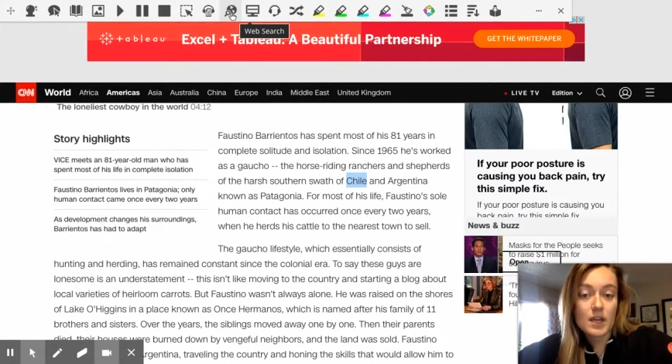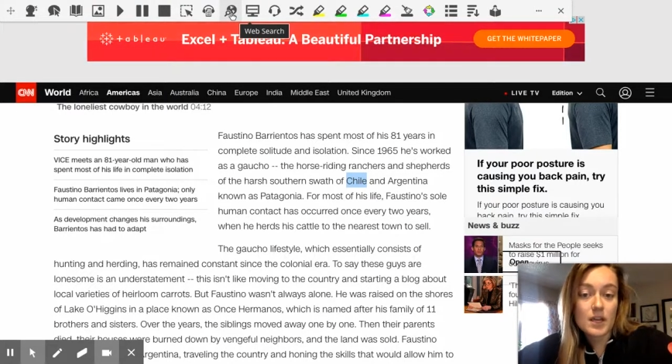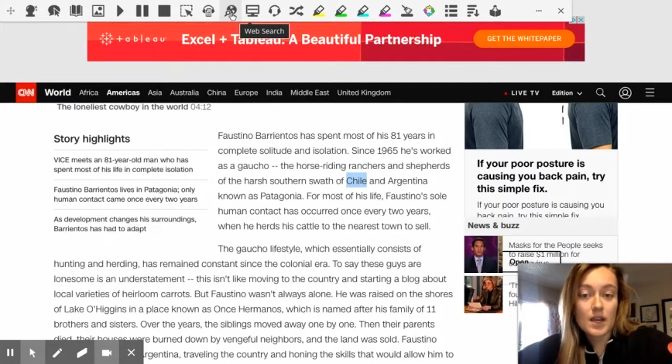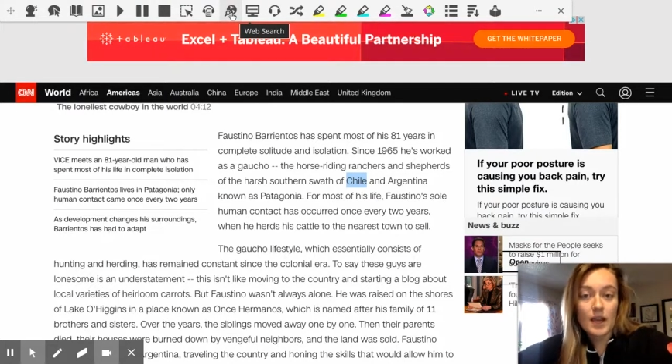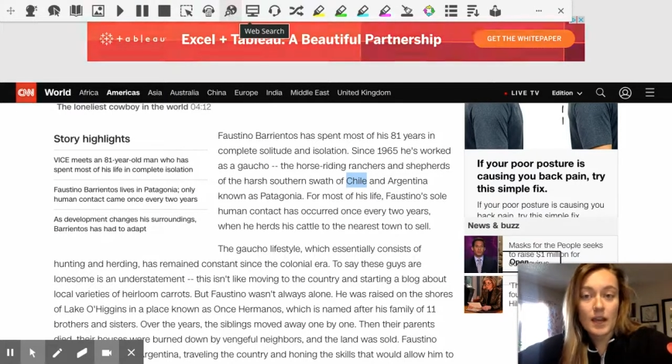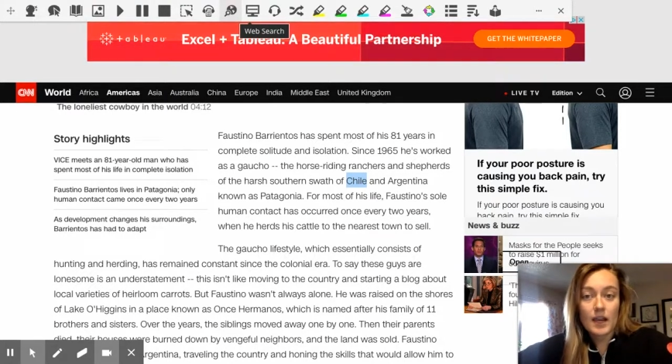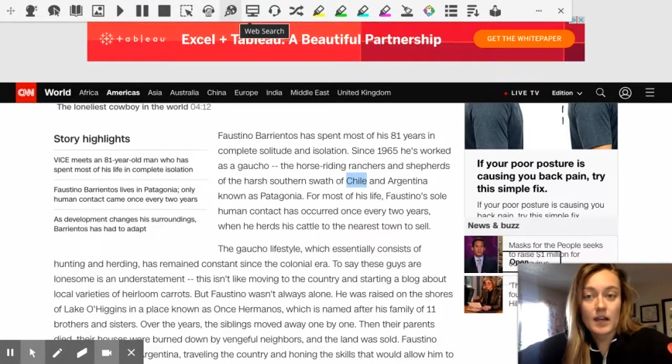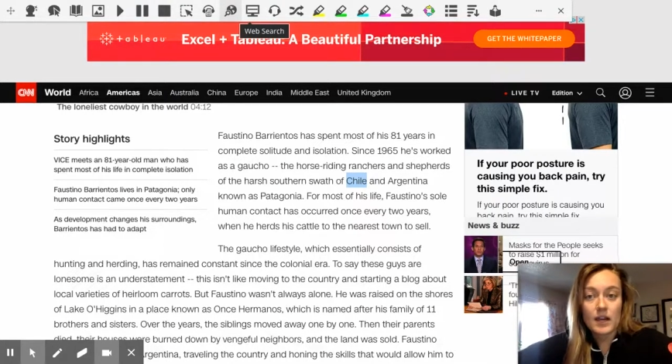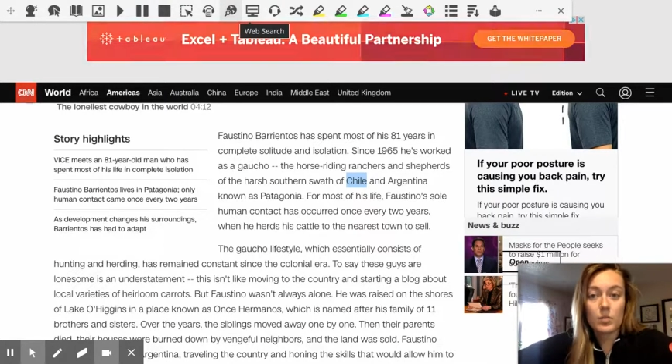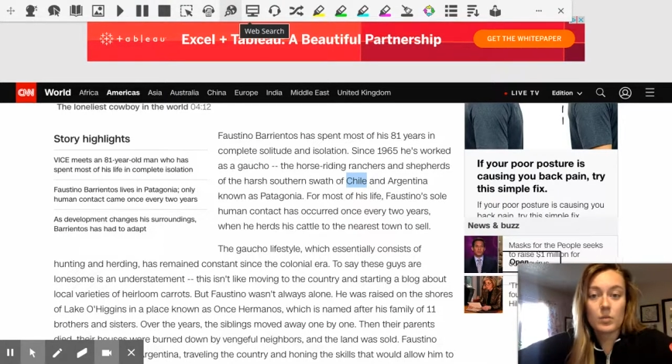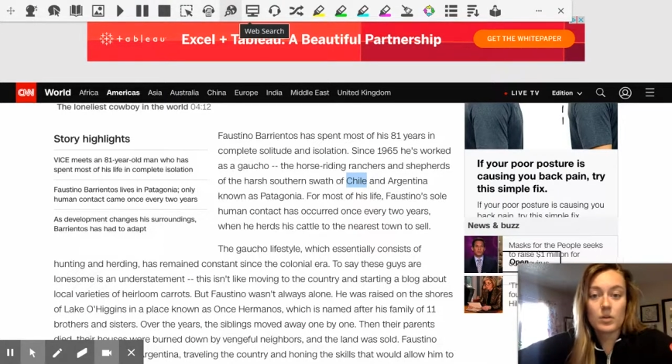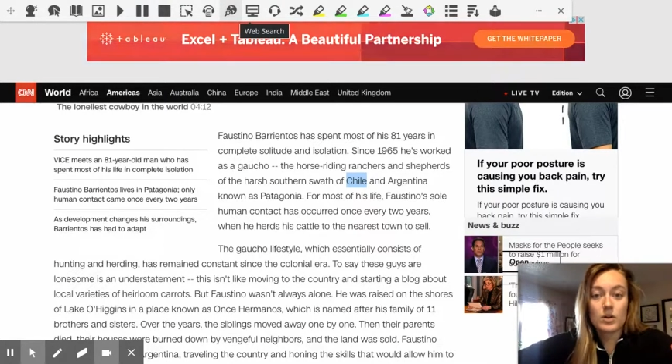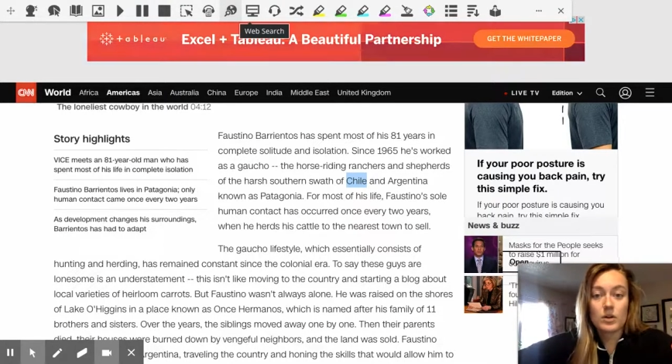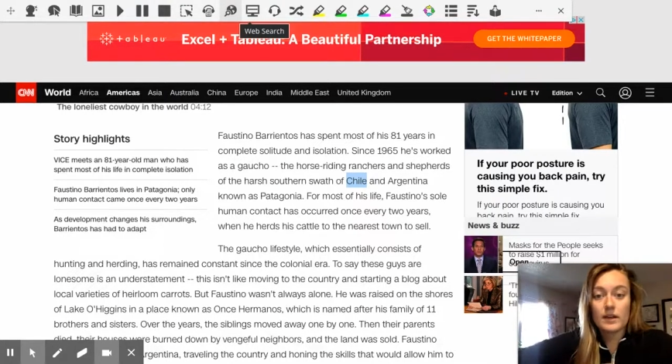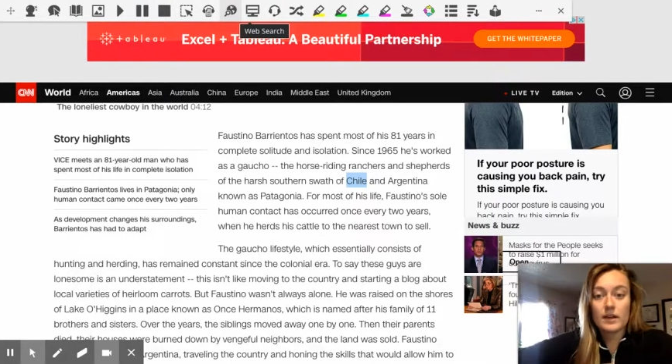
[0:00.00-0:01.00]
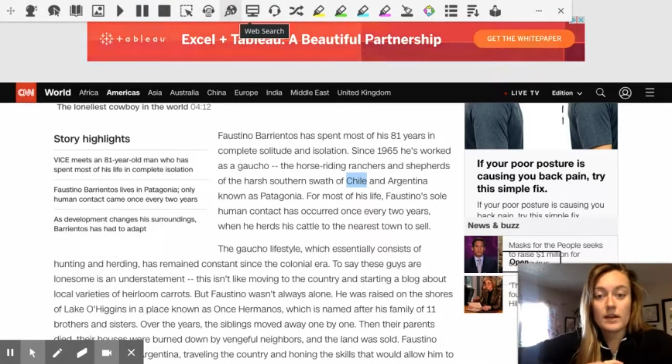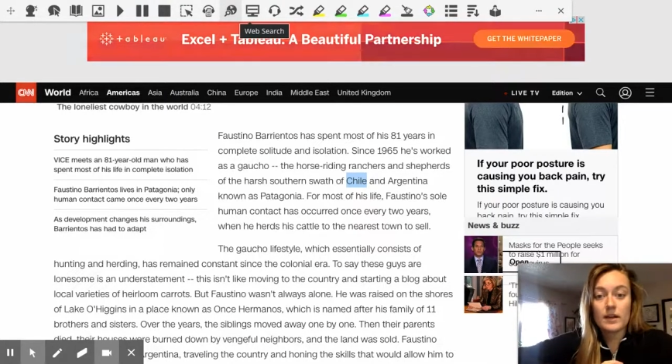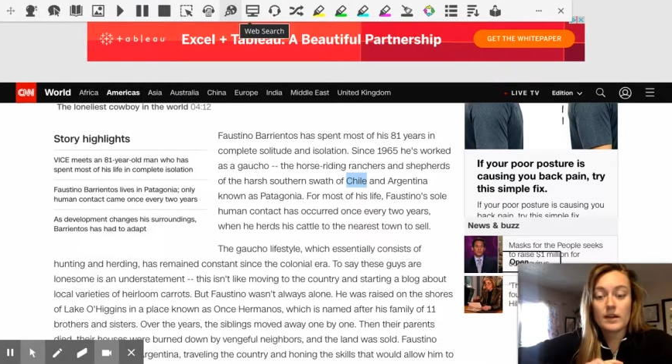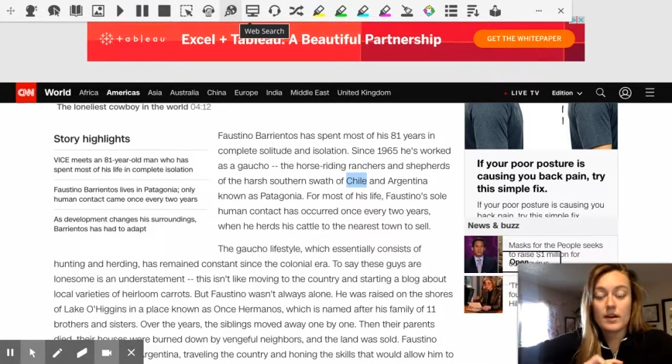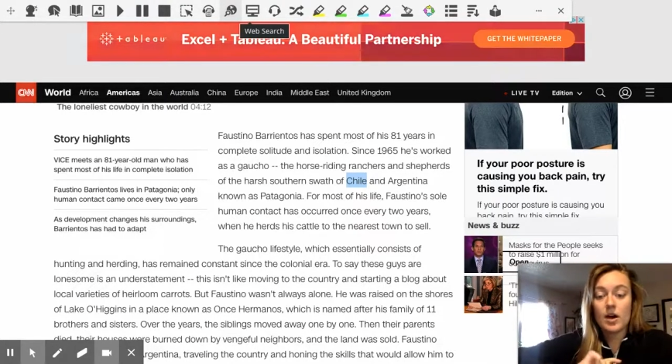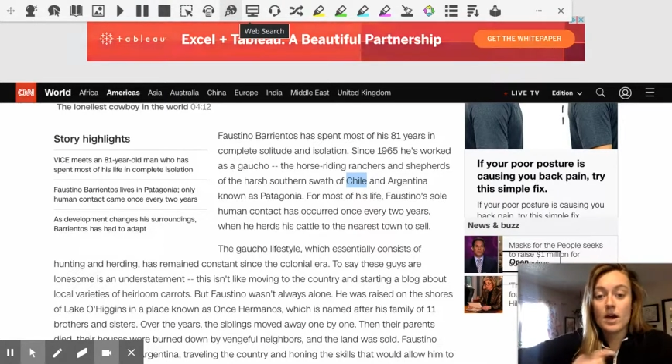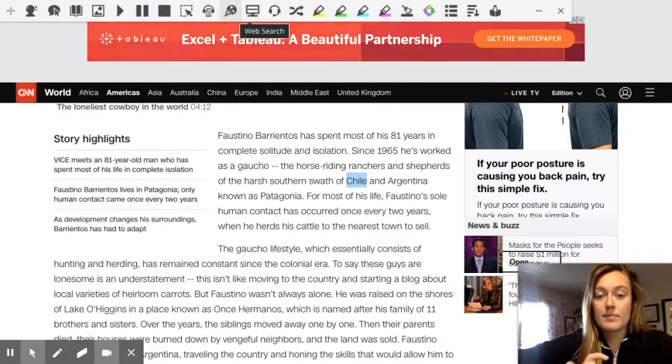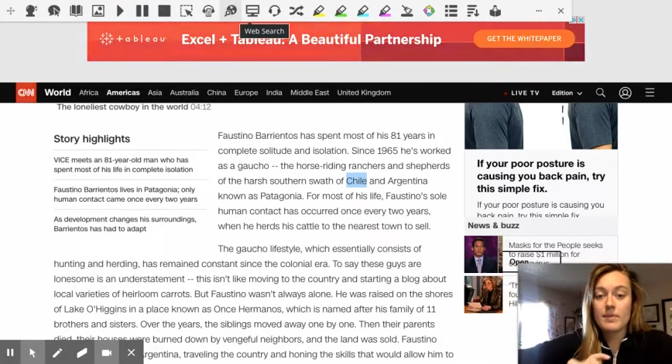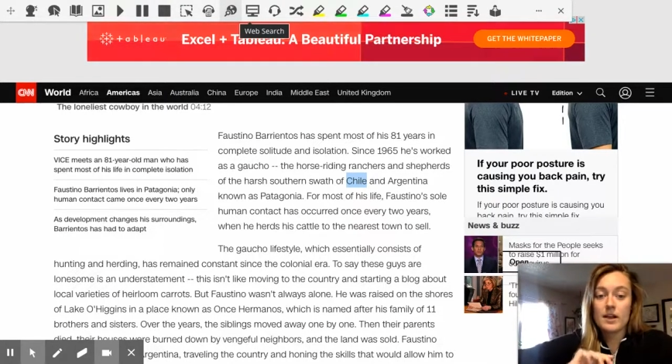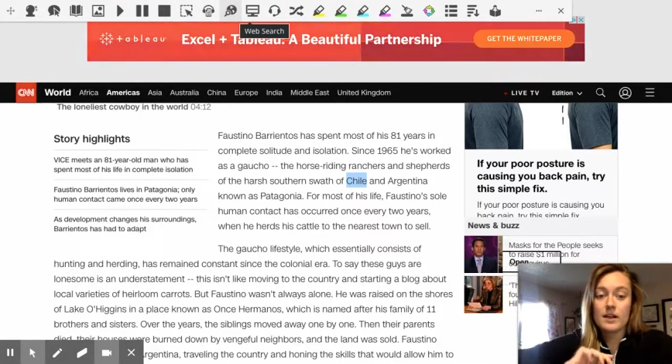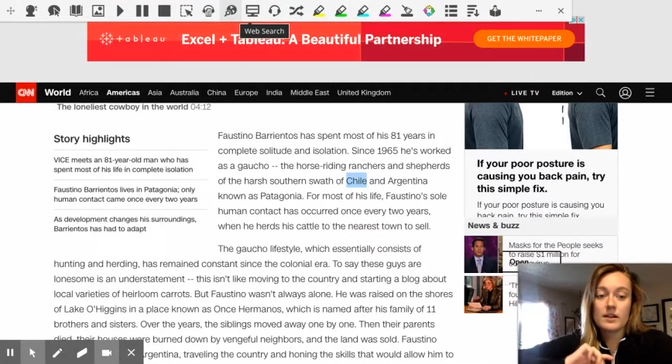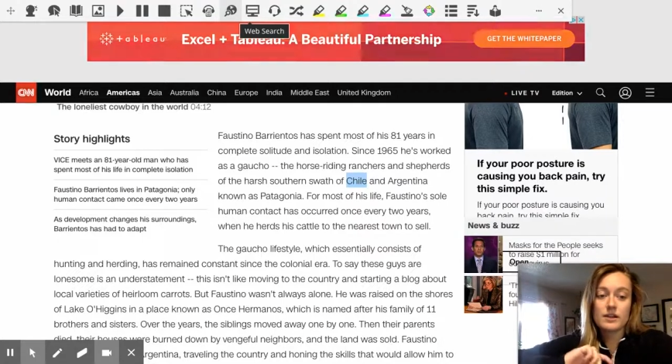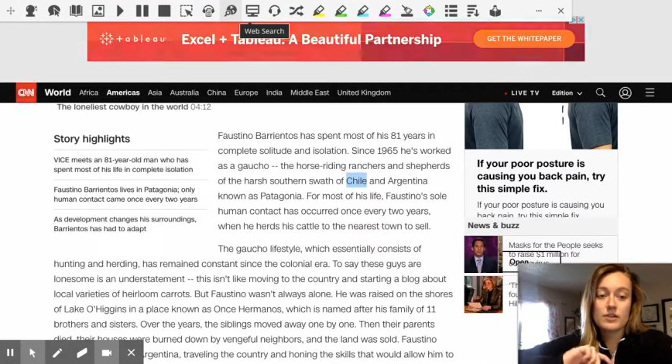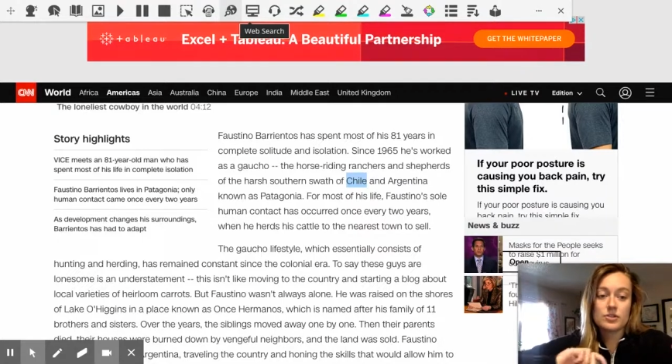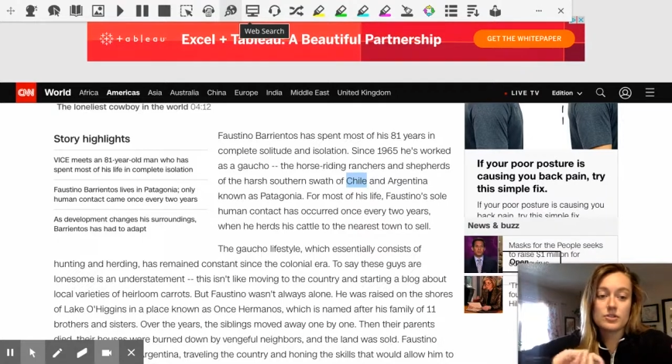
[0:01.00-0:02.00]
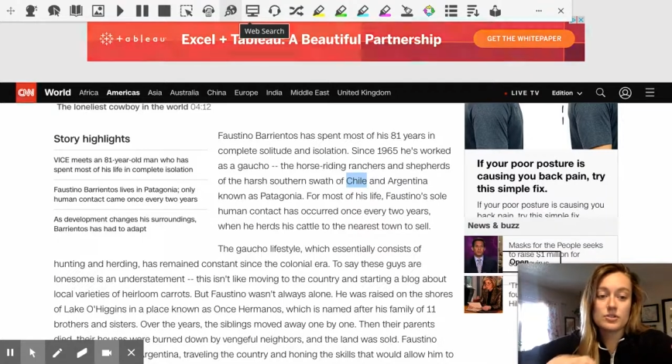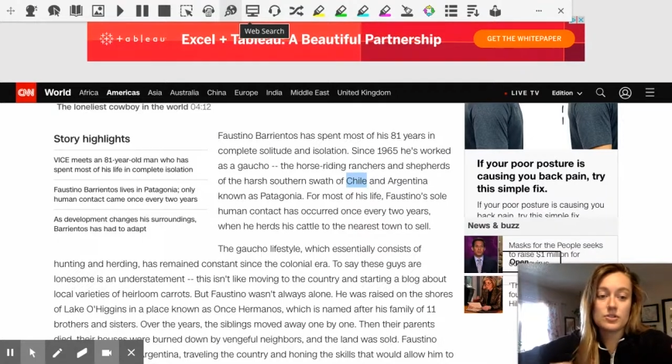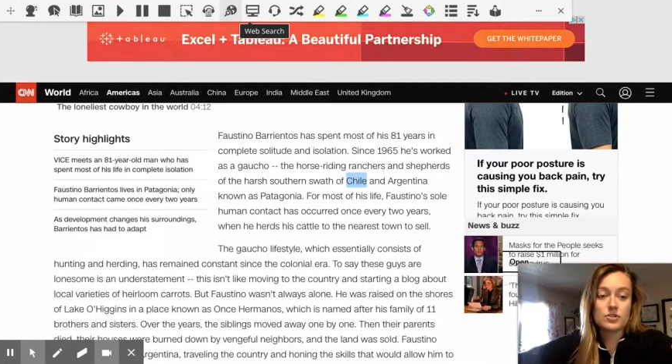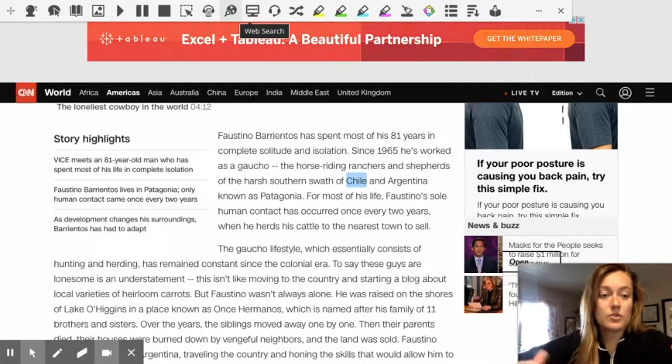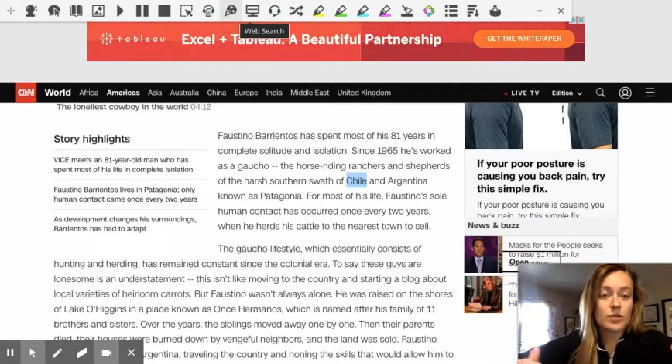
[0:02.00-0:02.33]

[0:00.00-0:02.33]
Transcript: And it will automatically just Google